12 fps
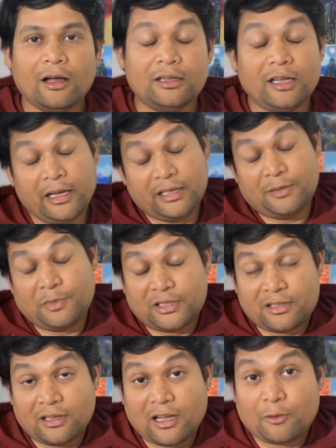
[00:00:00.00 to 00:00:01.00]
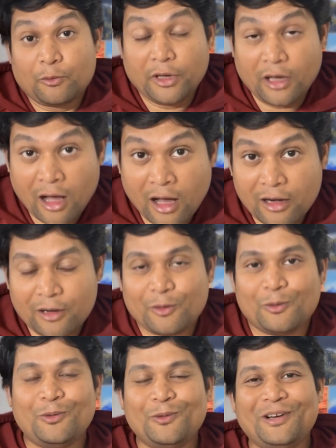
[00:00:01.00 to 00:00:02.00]
The lazy person that we are,
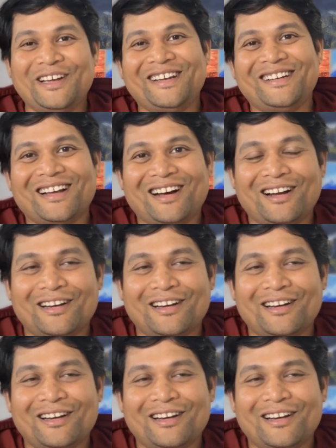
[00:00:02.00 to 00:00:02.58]
we